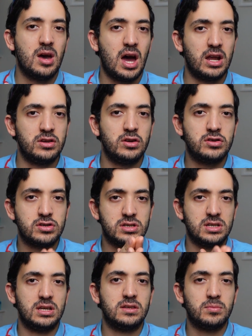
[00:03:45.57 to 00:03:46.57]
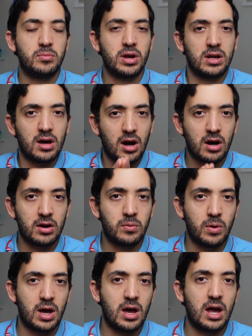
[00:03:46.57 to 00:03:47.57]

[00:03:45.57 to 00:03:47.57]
and you just need to bring the hardware,